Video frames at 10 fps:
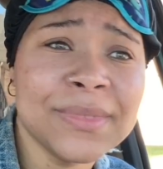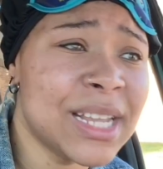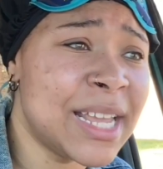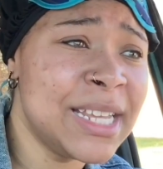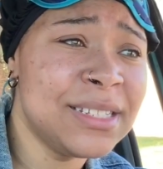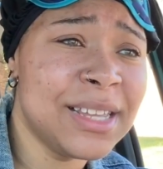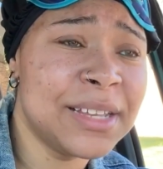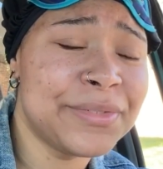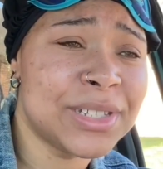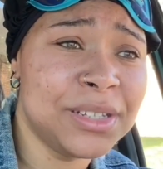And he
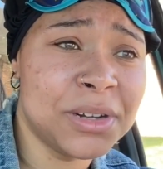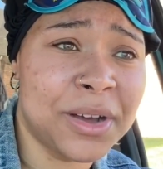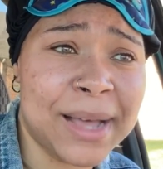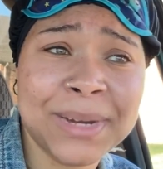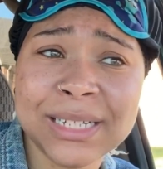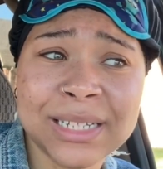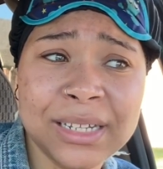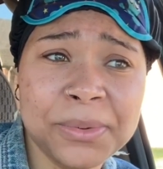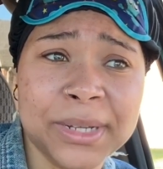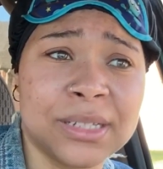gives, I'm not
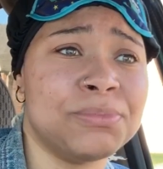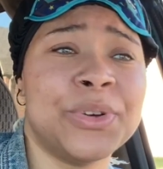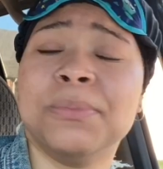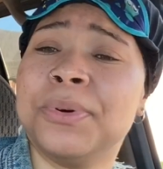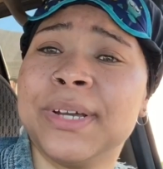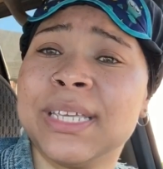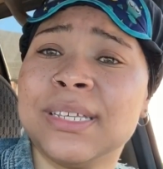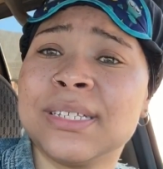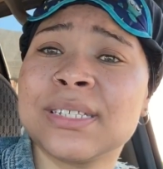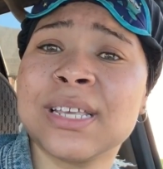telling you where the boy
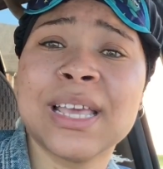is.